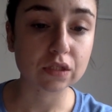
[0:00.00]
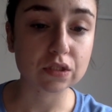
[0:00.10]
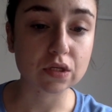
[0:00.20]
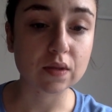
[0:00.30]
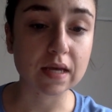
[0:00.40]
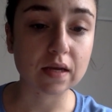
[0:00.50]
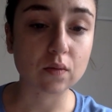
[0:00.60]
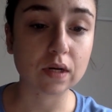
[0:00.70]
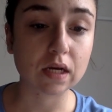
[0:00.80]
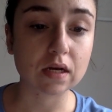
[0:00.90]
so,
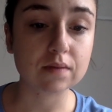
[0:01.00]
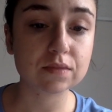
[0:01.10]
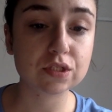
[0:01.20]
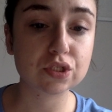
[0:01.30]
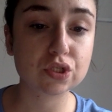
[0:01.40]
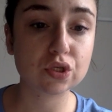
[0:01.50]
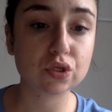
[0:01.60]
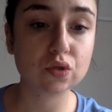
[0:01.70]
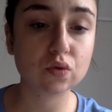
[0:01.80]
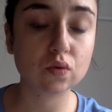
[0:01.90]
then when it comes
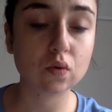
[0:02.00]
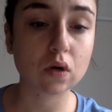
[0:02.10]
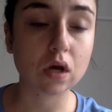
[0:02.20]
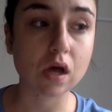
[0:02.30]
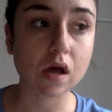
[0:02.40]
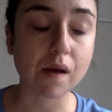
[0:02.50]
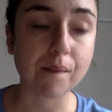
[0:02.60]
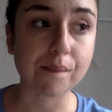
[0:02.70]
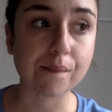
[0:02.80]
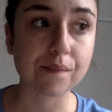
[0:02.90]
to
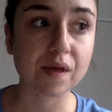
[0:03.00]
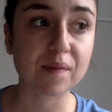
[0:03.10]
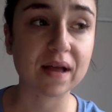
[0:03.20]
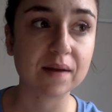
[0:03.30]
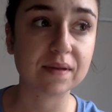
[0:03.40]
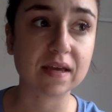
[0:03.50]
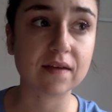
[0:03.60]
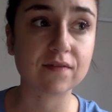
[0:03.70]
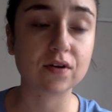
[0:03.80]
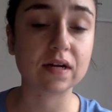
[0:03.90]
um, applied
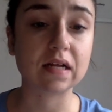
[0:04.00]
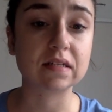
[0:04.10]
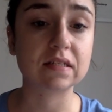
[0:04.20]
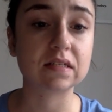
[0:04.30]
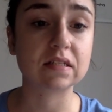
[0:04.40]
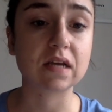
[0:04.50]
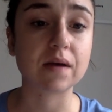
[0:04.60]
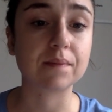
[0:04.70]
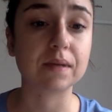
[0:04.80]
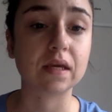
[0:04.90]
behavior analysis
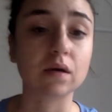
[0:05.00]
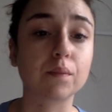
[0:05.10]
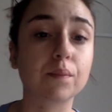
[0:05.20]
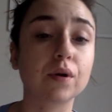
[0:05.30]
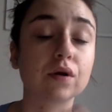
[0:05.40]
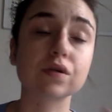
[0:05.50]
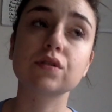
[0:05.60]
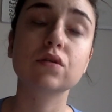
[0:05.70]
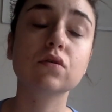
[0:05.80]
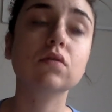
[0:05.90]
not being
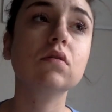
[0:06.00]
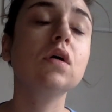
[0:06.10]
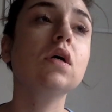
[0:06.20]
personal,